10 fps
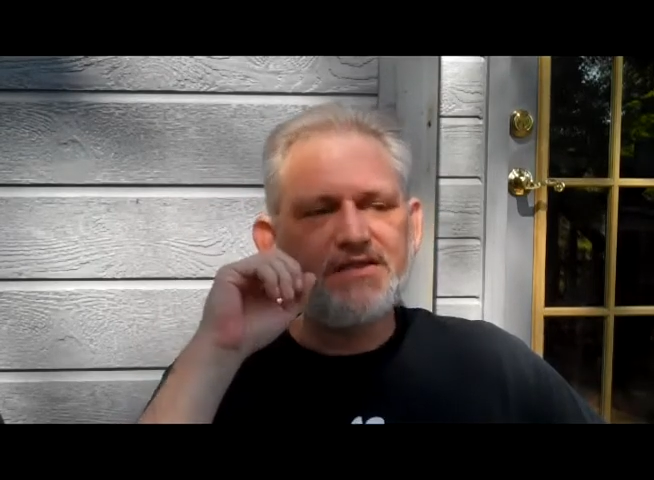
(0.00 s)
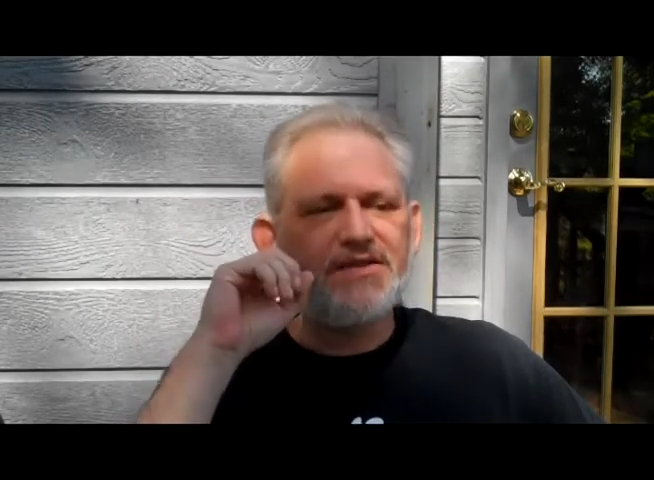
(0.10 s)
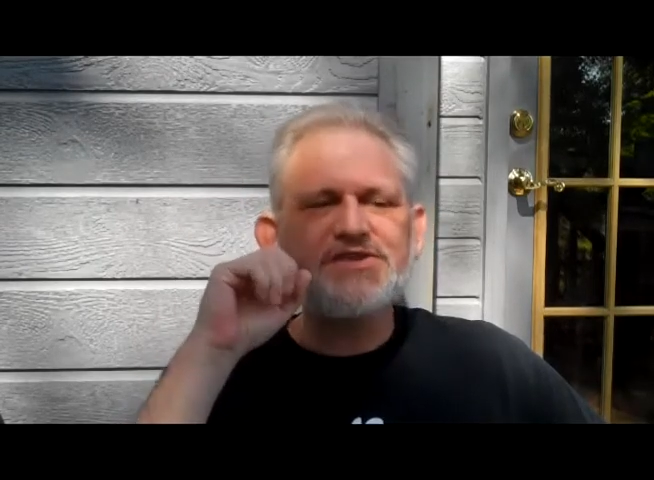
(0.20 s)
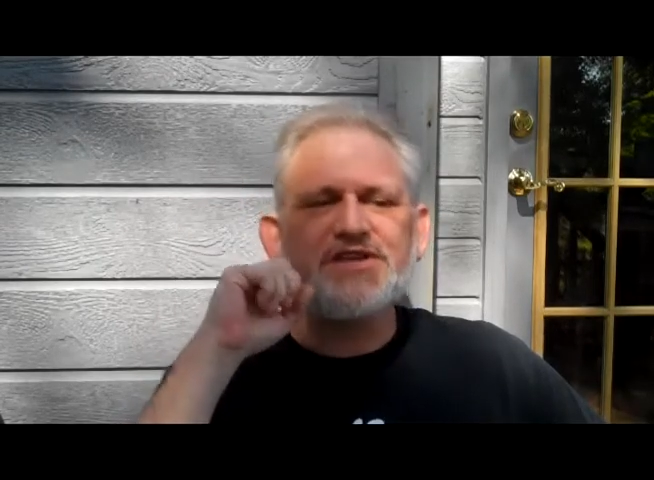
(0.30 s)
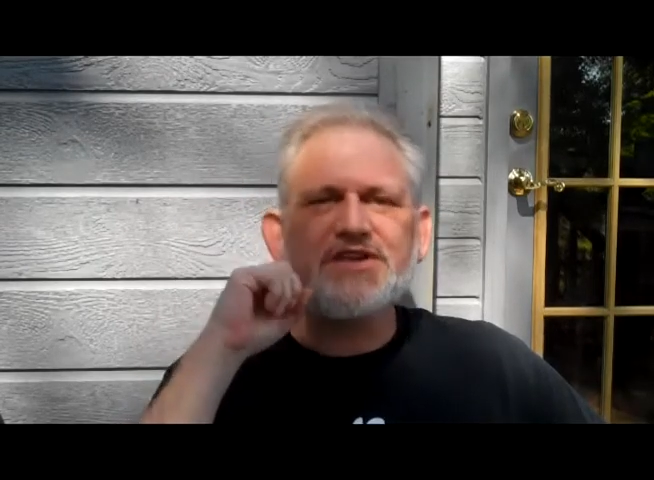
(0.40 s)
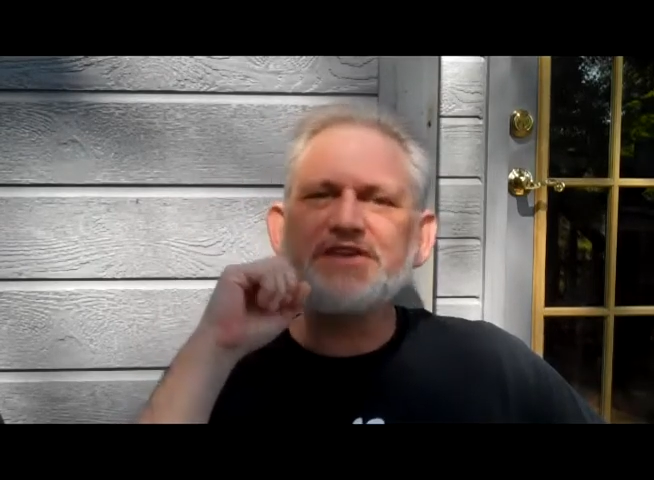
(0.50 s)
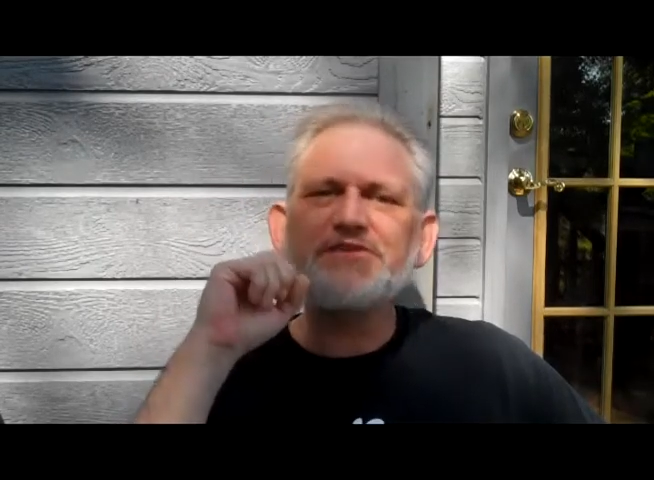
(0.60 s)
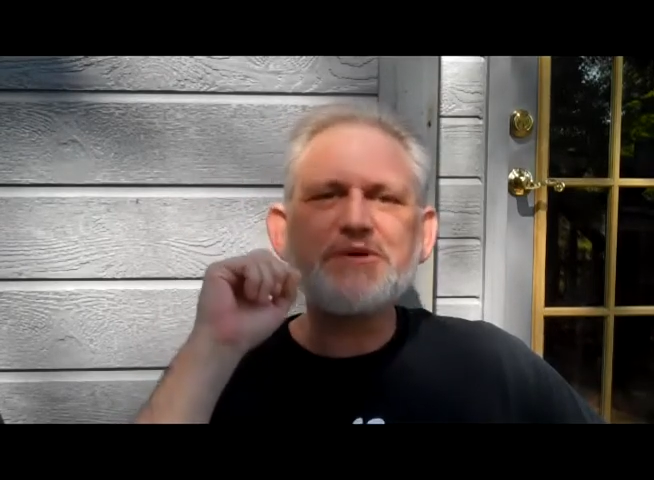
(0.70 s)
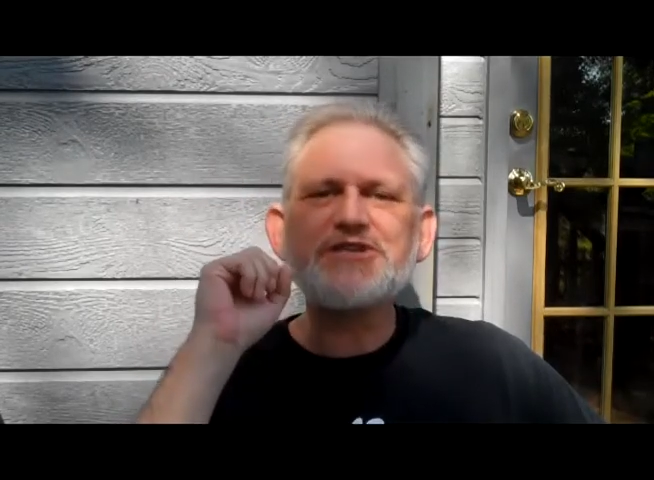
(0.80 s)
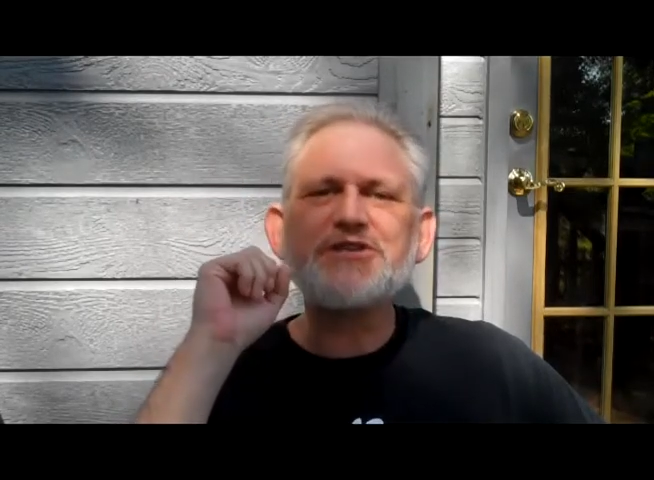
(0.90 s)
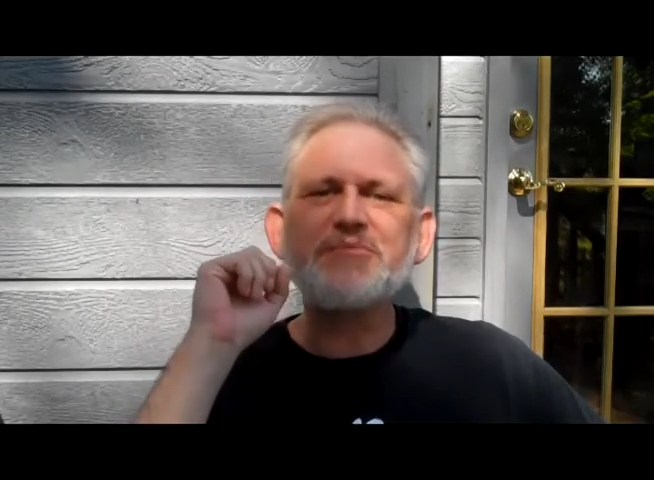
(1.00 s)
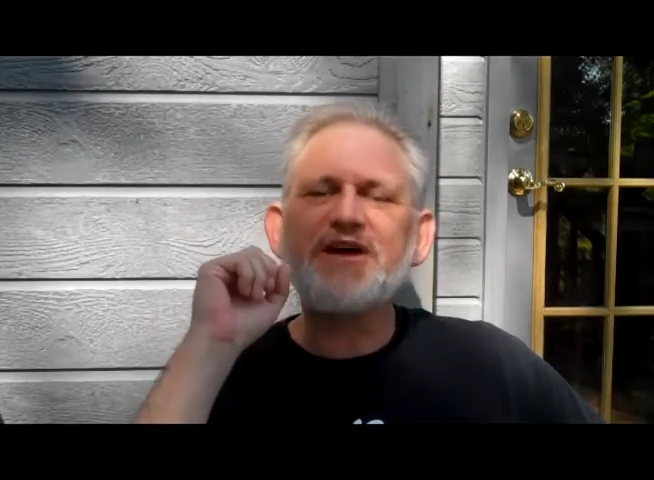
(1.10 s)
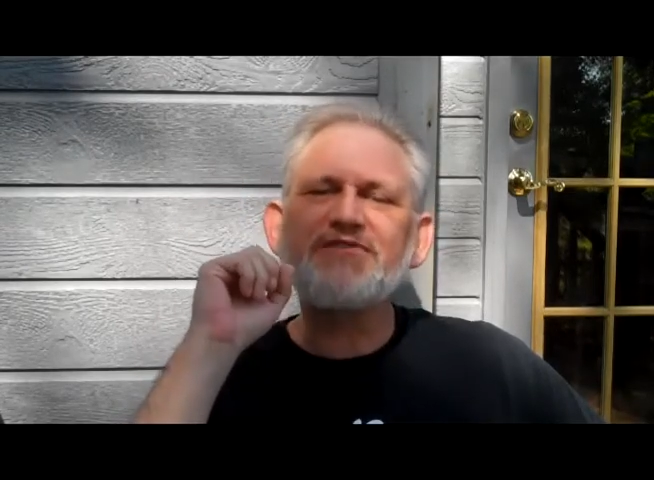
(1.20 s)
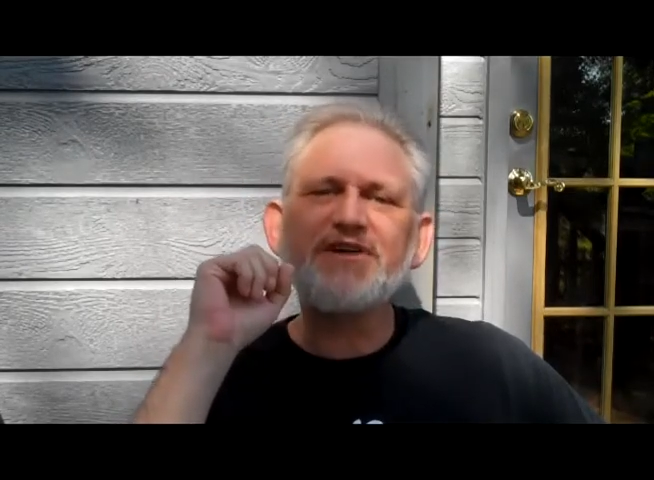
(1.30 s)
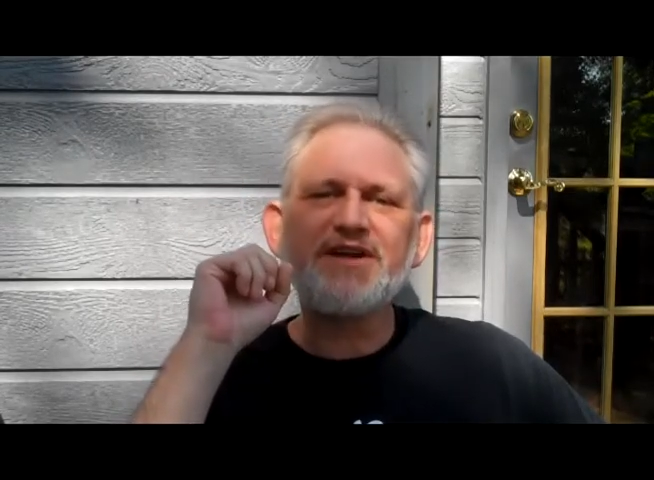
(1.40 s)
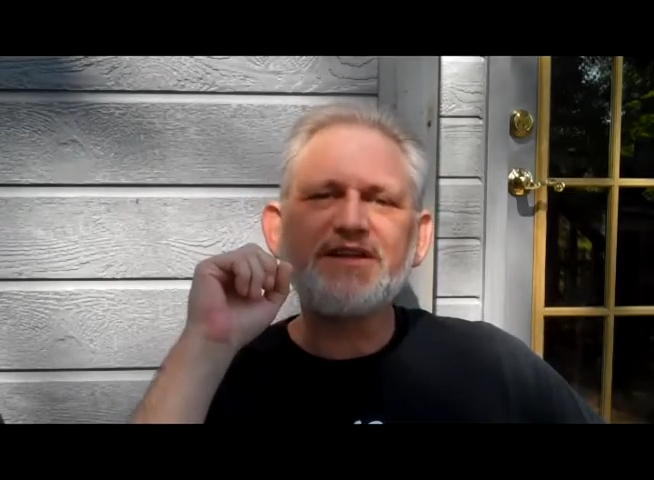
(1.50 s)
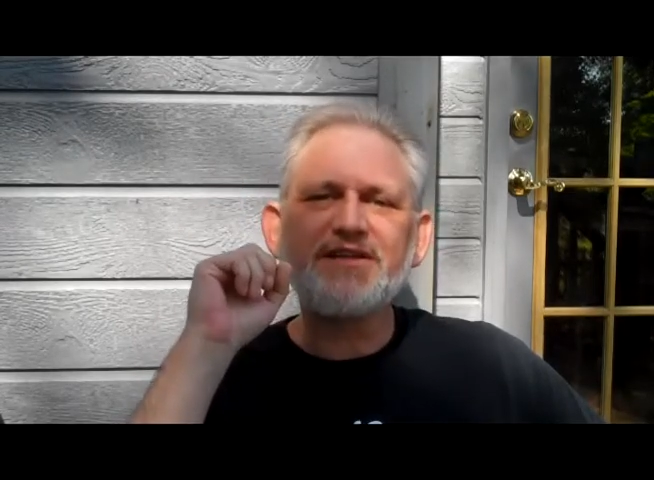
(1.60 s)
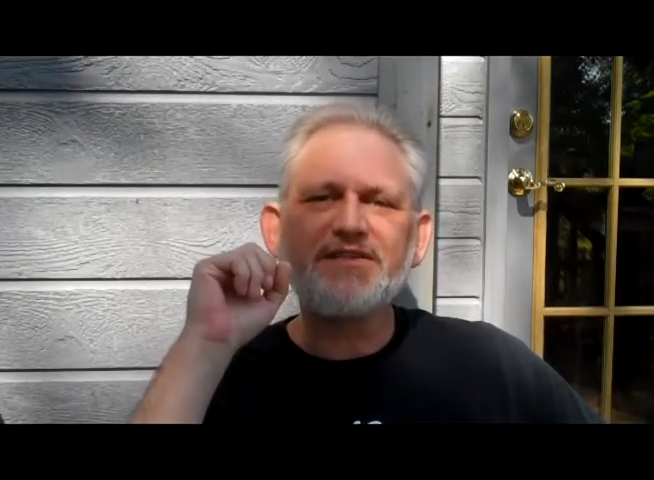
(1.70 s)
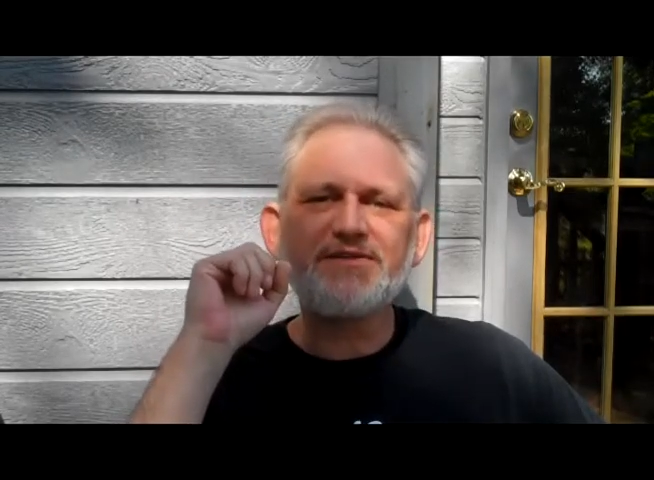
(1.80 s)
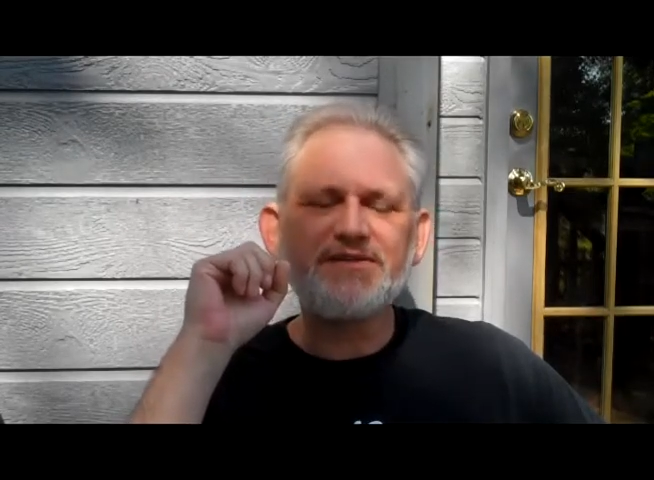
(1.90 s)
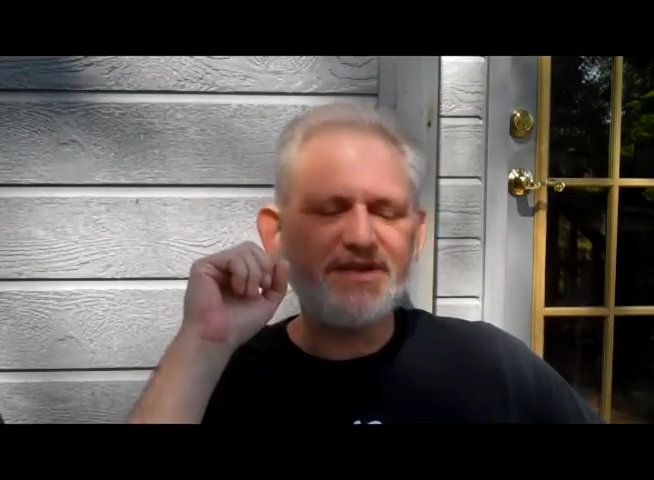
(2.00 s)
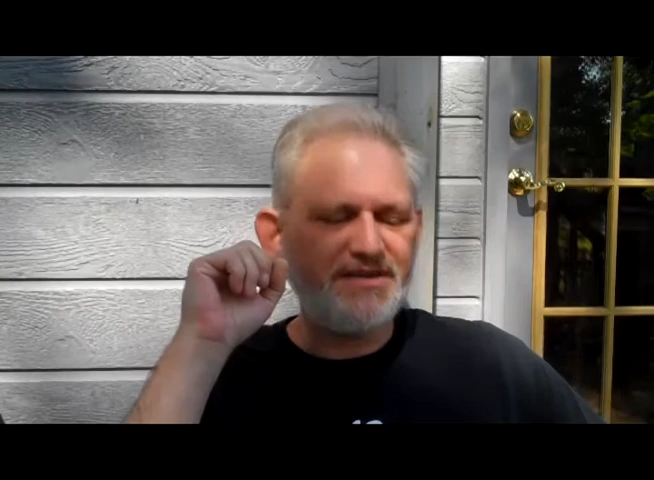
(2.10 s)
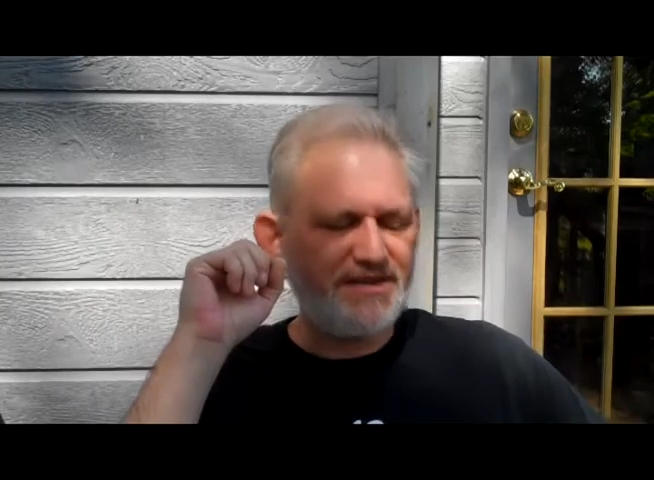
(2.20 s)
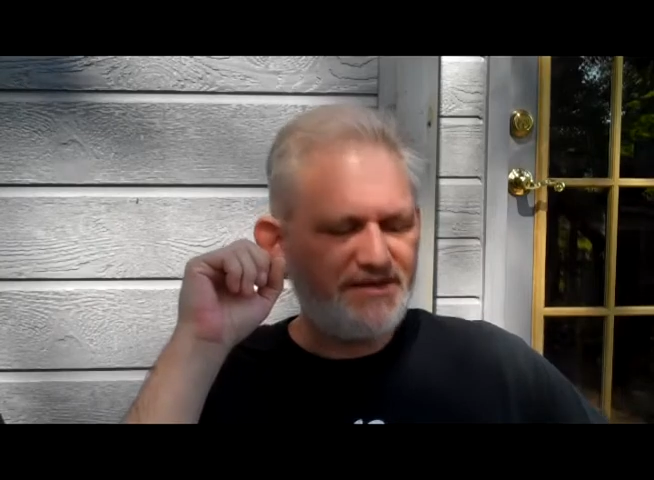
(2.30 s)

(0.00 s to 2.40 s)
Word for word: There's nothing special about Friday the 13th,